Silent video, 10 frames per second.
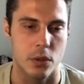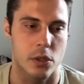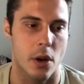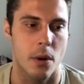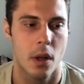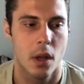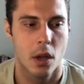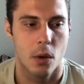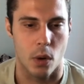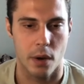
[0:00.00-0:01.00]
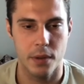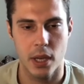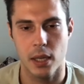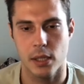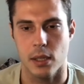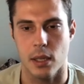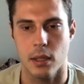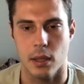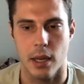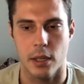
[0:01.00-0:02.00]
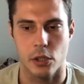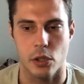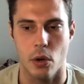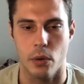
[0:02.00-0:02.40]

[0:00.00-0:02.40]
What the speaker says: So whatever you guys need, let us know.